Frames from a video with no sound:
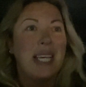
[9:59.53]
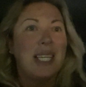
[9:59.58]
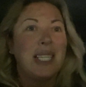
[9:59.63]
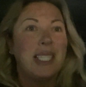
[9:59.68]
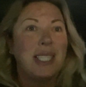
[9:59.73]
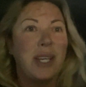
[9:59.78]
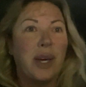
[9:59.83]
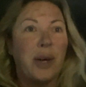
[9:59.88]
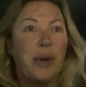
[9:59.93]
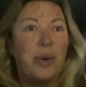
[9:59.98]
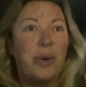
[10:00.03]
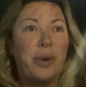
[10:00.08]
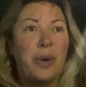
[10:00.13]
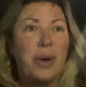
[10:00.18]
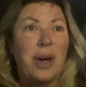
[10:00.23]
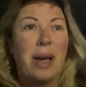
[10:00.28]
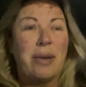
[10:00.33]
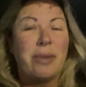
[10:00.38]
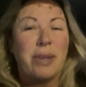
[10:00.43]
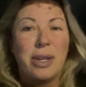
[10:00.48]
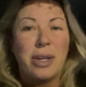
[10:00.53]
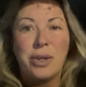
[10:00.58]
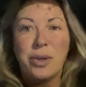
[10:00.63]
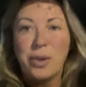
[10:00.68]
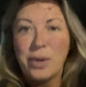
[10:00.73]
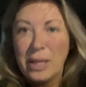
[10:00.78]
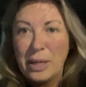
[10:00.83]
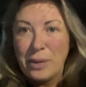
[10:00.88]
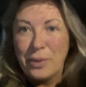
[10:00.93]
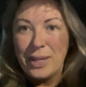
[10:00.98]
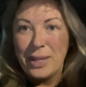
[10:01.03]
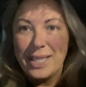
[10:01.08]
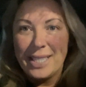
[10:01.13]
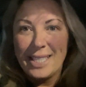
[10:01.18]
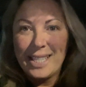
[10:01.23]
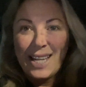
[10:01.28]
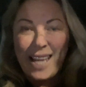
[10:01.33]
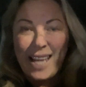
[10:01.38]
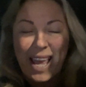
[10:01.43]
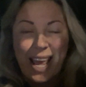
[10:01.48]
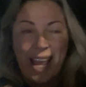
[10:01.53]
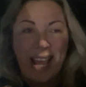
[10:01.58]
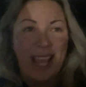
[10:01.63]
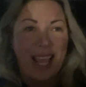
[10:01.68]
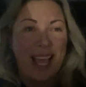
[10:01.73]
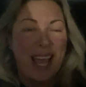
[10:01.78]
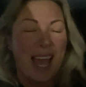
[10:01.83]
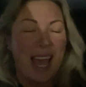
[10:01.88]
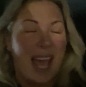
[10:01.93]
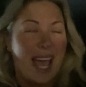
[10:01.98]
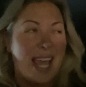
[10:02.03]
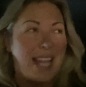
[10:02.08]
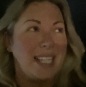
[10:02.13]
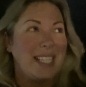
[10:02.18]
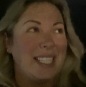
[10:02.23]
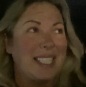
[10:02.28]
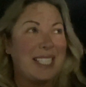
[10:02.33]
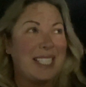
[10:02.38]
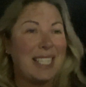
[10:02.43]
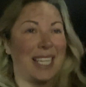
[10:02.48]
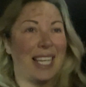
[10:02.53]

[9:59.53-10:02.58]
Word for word: So I'm going to call it quits today and